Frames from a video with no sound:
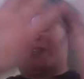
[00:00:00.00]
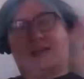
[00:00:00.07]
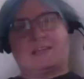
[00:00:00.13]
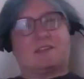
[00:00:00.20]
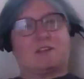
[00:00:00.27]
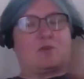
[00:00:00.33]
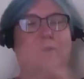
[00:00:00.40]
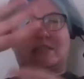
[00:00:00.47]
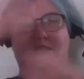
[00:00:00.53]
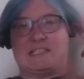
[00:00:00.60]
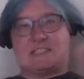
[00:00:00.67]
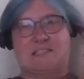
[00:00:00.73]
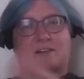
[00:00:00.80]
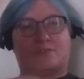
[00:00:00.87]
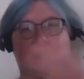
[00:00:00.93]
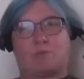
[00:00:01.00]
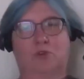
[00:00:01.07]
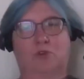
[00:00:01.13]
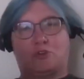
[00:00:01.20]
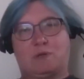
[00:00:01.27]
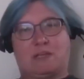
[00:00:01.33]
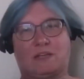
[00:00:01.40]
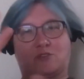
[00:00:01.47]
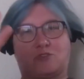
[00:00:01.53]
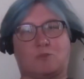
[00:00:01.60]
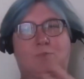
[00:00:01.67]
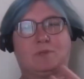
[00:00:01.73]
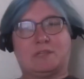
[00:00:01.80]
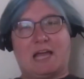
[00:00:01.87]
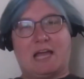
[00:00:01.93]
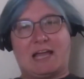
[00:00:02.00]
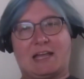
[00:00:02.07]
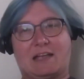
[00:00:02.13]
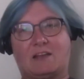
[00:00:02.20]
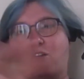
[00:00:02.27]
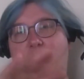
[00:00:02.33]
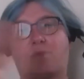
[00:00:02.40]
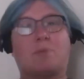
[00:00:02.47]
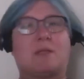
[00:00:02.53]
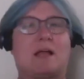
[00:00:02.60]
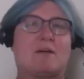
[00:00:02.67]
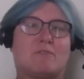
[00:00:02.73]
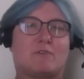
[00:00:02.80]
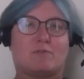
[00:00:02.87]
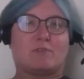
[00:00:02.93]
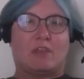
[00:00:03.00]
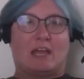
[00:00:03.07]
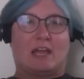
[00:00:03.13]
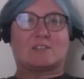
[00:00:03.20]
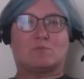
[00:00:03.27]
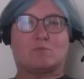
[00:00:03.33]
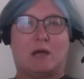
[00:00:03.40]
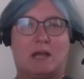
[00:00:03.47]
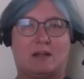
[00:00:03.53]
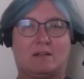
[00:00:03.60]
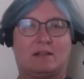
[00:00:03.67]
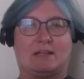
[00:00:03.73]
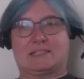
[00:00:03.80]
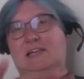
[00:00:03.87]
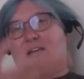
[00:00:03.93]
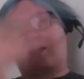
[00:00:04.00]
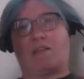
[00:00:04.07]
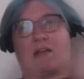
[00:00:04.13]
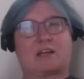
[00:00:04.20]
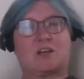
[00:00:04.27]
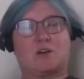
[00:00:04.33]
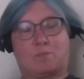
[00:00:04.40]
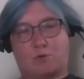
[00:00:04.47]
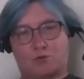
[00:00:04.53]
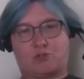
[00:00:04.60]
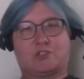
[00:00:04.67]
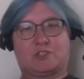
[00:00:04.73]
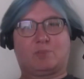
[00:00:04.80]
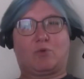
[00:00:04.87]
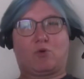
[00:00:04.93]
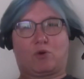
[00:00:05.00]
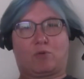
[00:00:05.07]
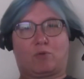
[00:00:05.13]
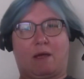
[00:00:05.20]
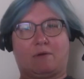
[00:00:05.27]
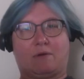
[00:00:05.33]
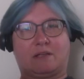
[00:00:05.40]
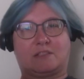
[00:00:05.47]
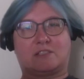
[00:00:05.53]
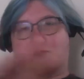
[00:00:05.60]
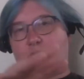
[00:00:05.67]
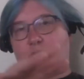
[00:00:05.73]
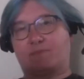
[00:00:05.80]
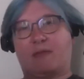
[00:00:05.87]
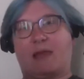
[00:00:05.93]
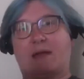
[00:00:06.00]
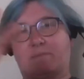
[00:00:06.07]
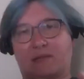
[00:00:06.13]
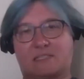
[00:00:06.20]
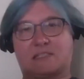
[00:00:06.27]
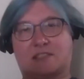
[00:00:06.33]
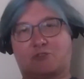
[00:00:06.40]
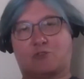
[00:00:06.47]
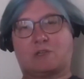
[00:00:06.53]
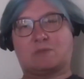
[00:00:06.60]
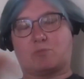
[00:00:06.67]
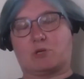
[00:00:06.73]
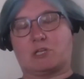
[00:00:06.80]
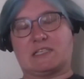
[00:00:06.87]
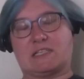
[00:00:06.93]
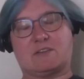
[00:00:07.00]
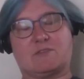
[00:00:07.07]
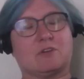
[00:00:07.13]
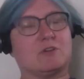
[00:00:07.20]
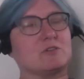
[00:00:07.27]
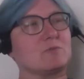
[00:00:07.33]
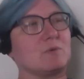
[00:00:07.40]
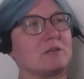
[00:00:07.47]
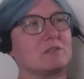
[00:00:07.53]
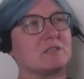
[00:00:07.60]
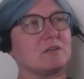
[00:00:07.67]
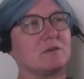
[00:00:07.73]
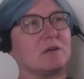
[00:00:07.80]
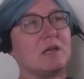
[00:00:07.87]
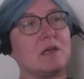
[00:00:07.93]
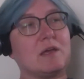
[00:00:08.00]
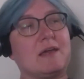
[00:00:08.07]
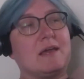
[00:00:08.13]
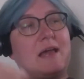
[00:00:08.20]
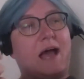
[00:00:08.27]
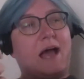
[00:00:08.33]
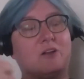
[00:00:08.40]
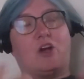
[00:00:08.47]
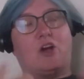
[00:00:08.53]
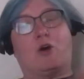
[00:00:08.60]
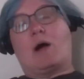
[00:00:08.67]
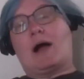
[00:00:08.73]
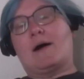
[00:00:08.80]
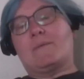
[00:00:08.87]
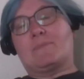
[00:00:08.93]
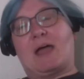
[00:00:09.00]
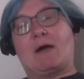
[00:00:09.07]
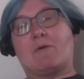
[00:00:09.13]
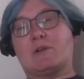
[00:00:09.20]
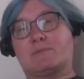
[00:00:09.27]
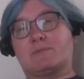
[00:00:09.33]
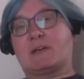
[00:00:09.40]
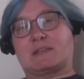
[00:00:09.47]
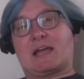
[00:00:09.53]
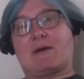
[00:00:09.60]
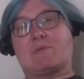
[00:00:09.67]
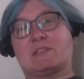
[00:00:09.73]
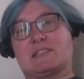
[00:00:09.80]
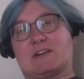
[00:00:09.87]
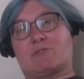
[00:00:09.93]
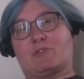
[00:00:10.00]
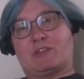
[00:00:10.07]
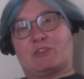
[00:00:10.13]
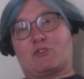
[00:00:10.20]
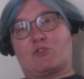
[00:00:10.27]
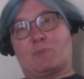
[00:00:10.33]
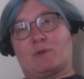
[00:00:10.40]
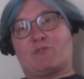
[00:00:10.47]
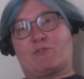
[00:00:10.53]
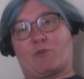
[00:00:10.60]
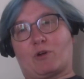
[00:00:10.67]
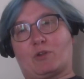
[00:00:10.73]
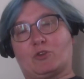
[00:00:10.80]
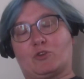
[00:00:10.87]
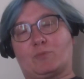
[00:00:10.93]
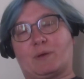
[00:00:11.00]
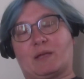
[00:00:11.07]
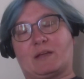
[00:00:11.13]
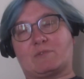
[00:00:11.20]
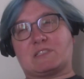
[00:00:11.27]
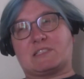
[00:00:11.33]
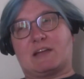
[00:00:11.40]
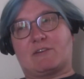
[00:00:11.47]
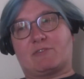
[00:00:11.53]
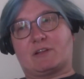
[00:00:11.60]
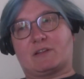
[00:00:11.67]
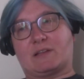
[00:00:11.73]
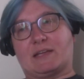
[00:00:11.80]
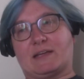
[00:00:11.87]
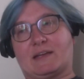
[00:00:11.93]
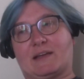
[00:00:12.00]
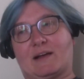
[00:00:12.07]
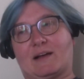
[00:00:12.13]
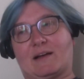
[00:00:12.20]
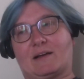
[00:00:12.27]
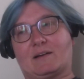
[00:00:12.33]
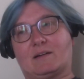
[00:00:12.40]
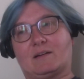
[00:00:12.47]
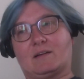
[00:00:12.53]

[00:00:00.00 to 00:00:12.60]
like the crazy stuff that we're doing in Drupal 9, you have a platform for that as well. And it's got a lot of commercial support around it. So that makes the choice pretty easy for you as well. So I don't know, that one definitely threw me for a loop. And it was definitely, there